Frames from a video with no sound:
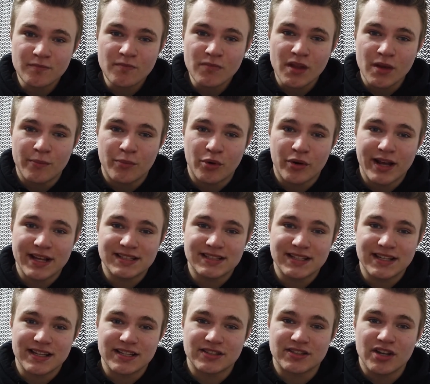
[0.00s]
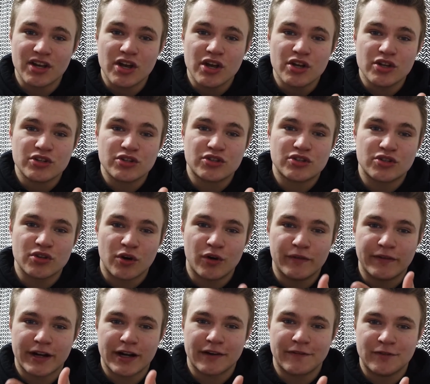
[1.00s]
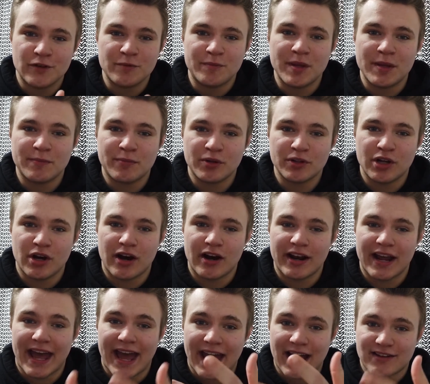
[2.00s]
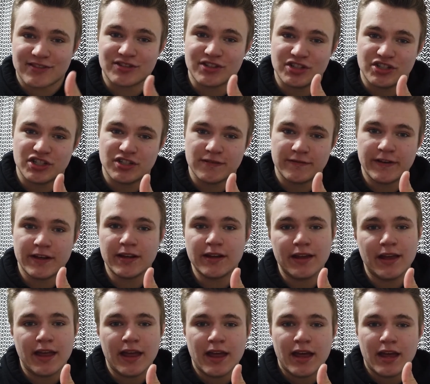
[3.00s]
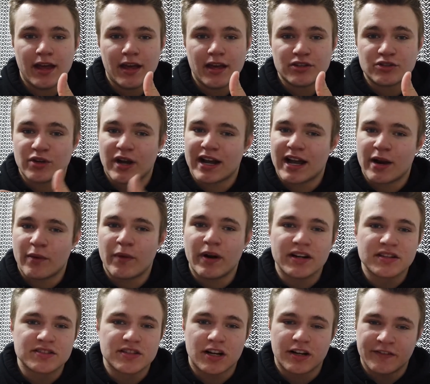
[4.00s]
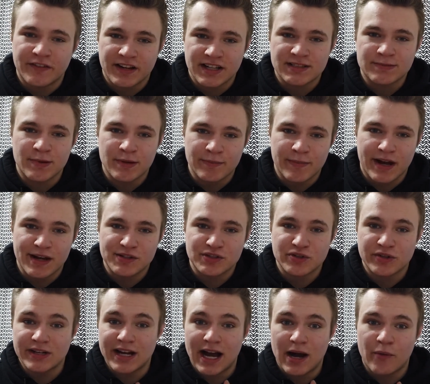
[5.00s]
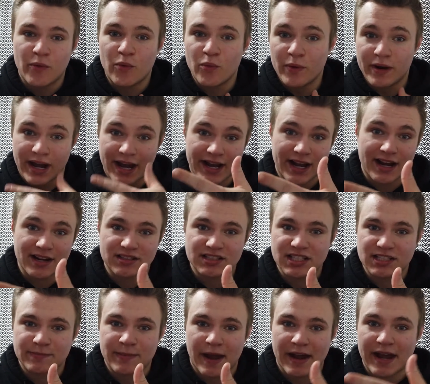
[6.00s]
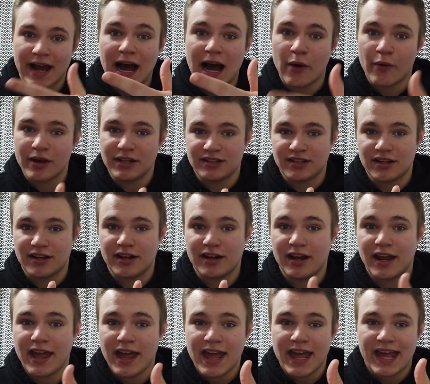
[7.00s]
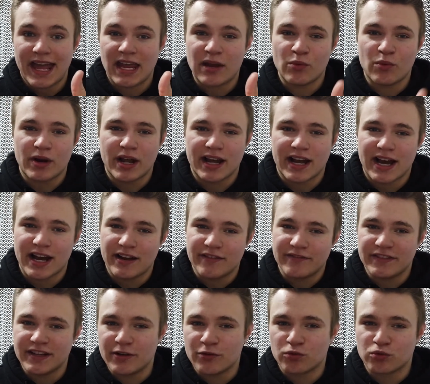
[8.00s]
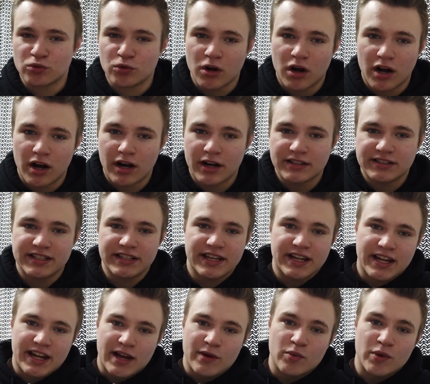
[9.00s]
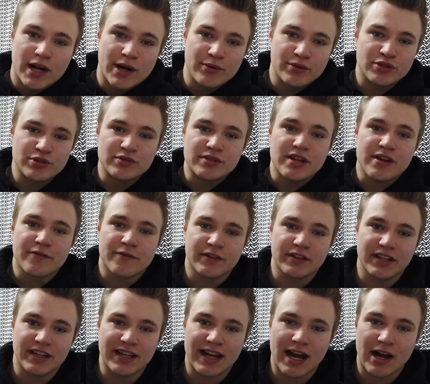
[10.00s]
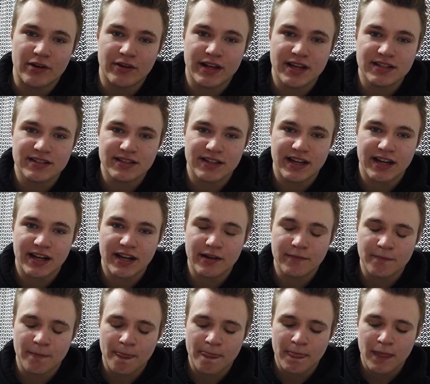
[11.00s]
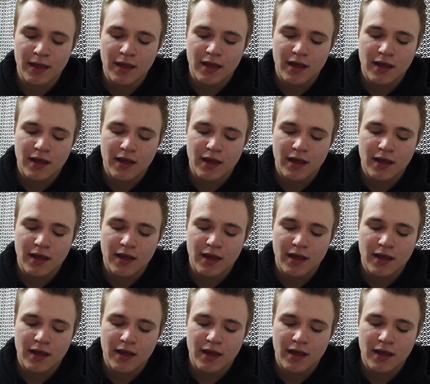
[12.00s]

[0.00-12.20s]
But what I see is so very few people know how to actually achieve it. So I kind of want to start off and explain my story and how, when I got a six-pack, how I did it and what I kind of did wrong to get it and what I would do differently nowadays to get it.